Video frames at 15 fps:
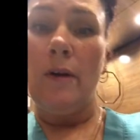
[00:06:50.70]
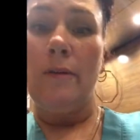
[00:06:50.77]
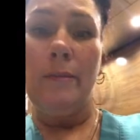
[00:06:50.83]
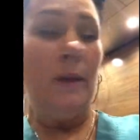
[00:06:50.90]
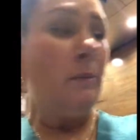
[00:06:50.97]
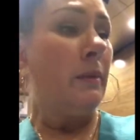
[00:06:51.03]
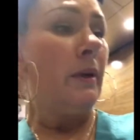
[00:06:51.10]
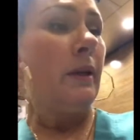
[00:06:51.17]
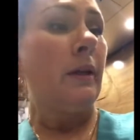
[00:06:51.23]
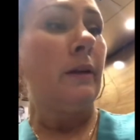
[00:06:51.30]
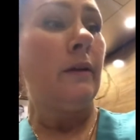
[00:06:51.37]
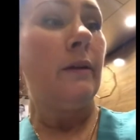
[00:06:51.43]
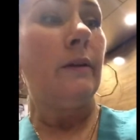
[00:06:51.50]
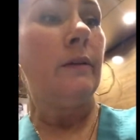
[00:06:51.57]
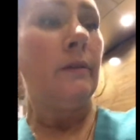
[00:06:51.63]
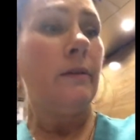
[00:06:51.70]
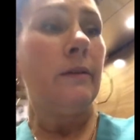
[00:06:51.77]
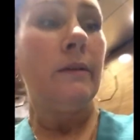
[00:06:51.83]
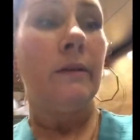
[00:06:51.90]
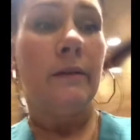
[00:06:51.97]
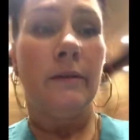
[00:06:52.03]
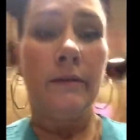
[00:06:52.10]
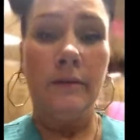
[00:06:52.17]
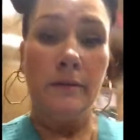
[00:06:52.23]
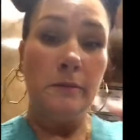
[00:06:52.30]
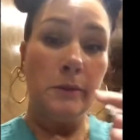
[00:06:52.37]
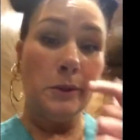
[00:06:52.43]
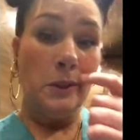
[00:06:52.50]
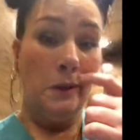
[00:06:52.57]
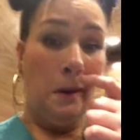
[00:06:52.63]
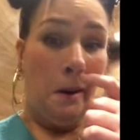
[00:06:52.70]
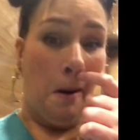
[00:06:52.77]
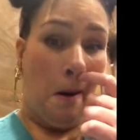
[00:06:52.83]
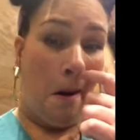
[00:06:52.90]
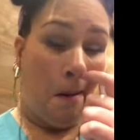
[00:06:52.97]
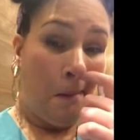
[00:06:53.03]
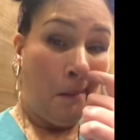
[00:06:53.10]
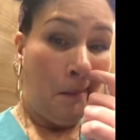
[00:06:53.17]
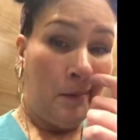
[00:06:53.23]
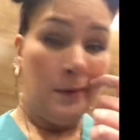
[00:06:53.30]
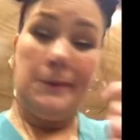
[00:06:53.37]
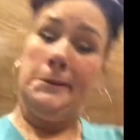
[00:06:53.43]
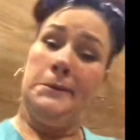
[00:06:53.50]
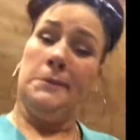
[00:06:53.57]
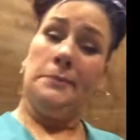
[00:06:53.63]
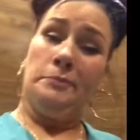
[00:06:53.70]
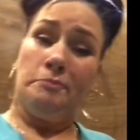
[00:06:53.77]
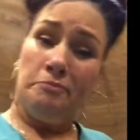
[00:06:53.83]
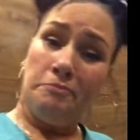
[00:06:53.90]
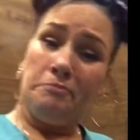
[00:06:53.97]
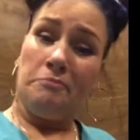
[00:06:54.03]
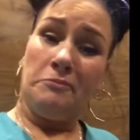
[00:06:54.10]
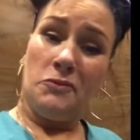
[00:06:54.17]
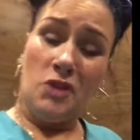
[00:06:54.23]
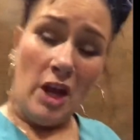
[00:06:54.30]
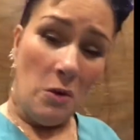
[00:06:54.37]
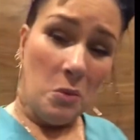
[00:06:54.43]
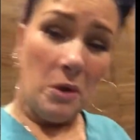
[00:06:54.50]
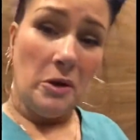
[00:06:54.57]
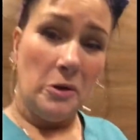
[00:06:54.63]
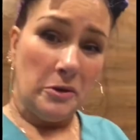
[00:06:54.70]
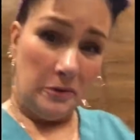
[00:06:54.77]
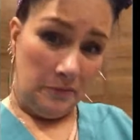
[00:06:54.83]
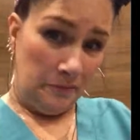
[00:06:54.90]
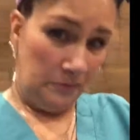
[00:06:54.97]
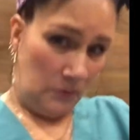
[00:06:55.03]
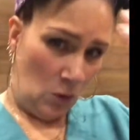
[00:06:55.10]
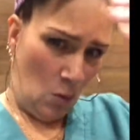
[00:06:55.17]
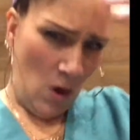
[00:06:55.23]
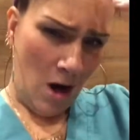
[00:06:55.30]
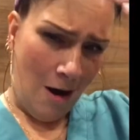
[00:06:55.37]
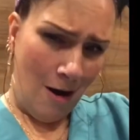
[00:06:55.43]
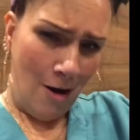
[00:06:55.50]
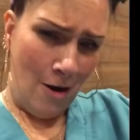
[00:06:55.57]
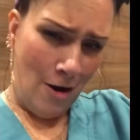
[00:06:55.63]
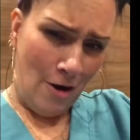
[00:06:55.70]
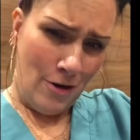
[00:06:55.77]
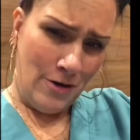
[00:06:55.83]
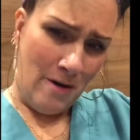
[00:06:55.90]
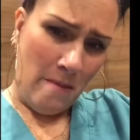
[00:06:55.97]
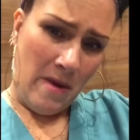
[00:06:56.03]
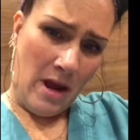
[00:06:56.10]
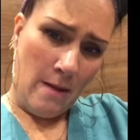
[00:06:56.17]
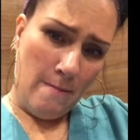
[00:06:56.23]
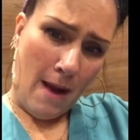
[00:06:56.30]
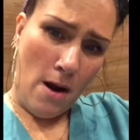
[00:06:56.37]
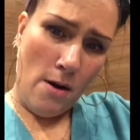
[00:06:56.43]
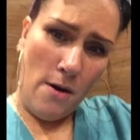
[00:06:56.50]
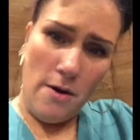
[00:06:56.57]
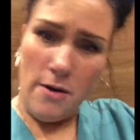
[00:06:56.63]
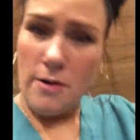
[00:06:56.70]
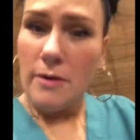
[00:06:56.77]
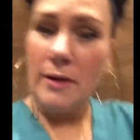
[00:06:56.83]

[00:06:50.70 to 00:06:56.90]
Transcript: owe me money. Shit. They word. Word, big bird.